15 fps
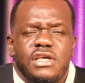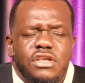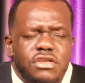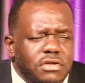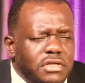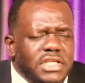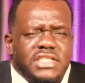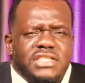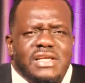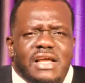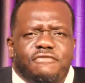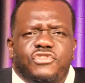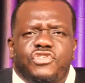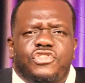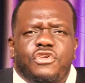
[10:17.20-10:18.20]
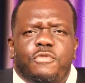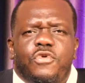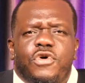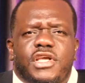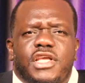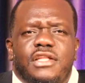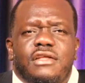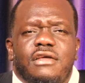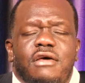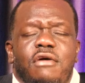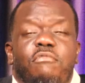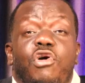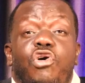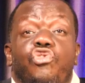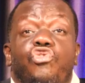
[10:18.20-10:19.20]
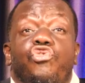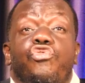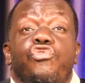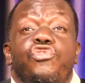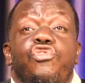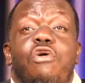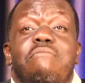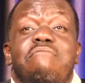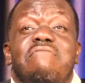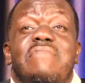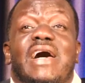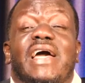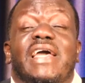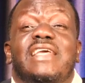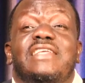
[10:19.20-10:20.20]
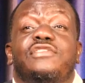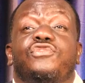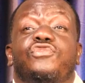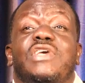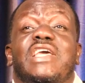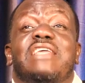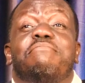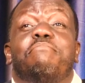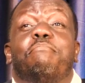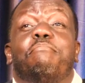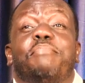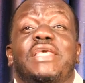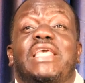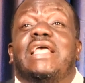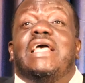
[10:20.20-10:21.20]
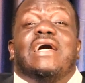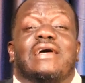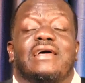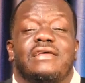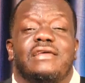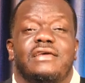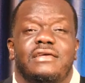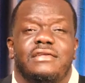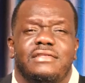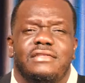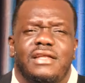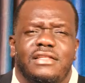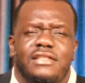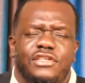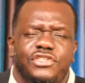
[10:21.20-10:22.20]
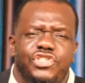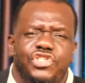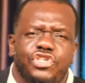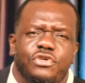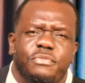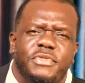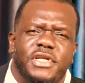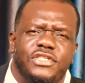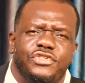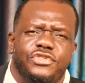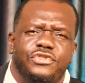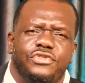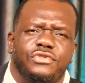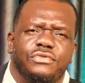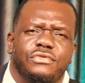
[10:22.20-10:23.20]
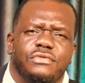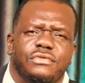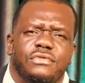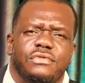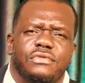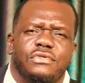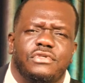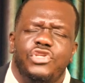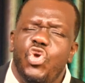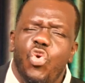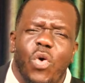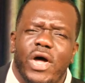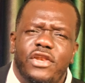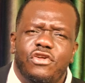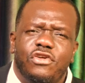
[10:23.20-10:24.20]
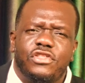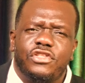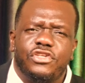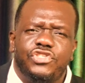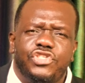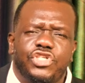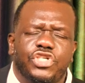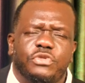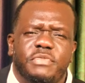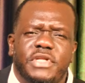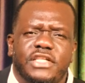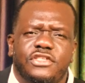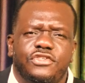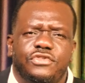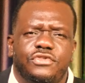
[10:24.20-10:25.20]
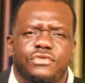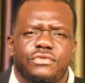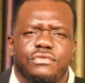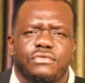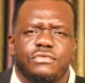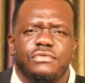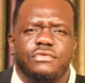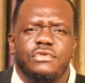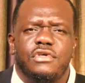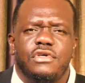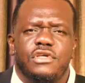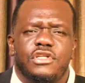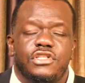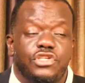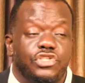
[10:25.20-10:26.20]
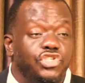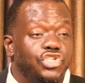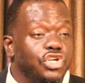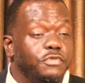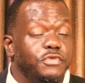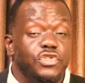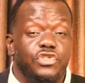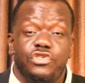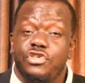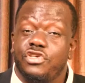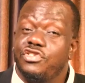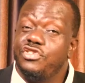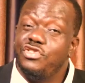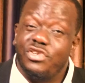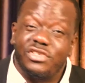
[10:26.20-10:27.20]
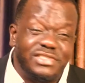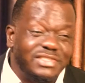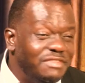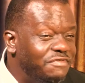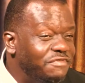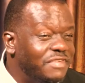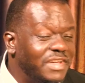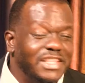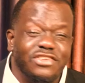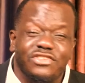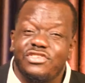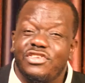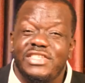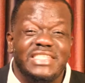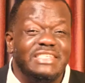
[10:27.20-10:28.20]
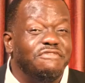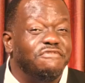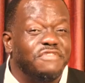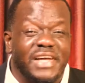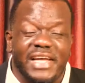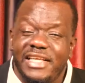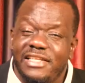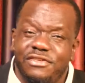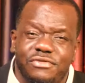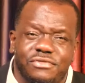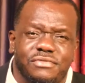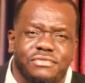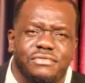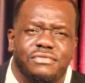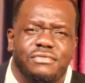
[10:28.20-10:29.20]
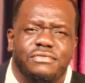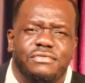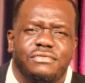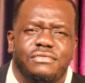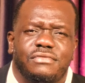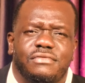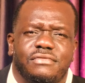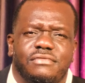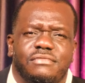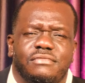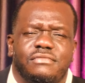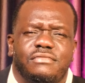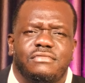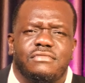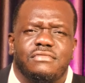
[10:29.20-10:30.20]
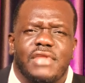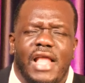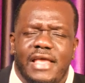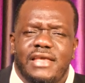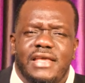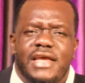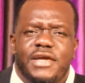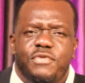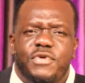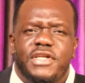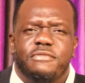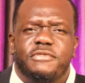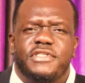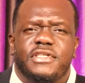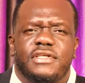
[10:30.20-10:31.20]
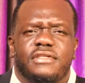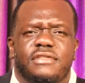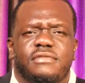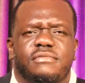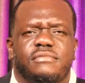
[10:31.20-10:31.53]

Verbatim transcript: You don't necessarily have to stop working, but grow your mind to get bigger than the job that you do. You are not the job that you do. The job you do does not, refi- does not define you. Are you hearing what I'm saying?